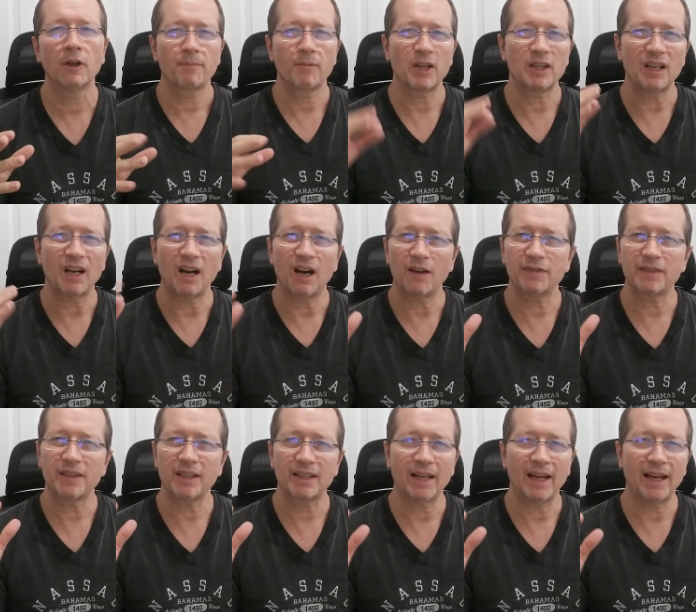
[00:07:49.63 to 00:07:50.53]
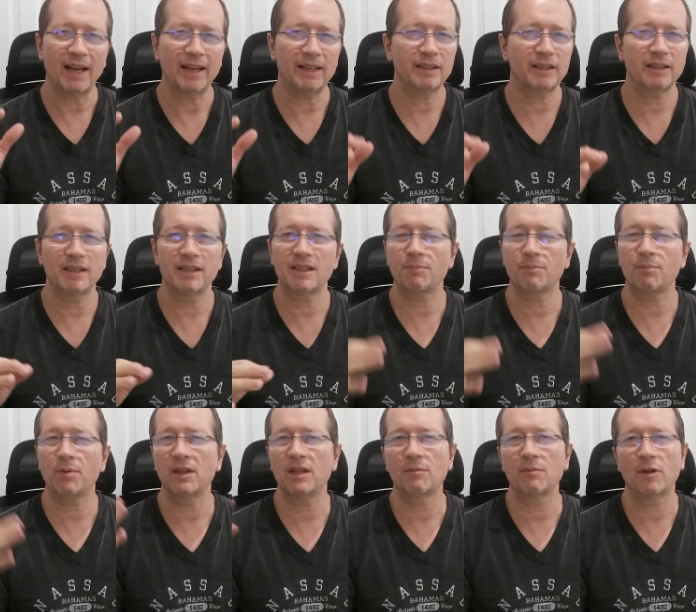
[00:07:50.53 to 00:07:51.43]
But after that, it's
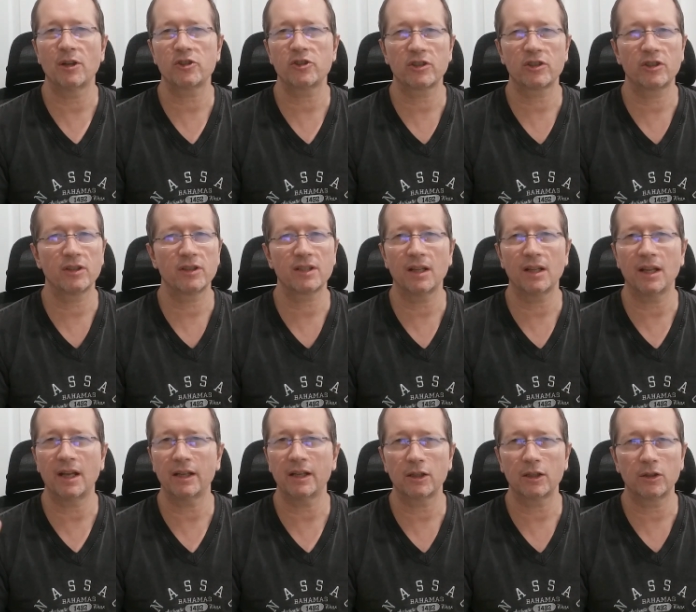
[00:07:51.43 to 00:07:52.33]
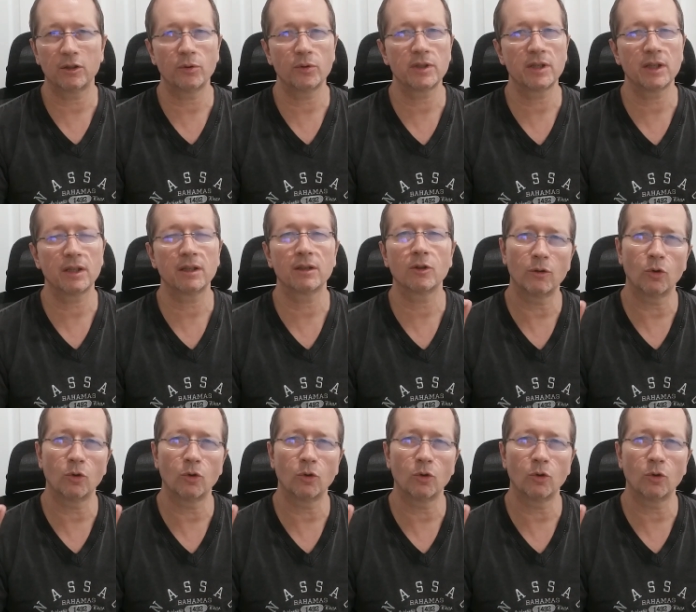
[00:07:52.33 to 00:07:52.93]
pretty much just like using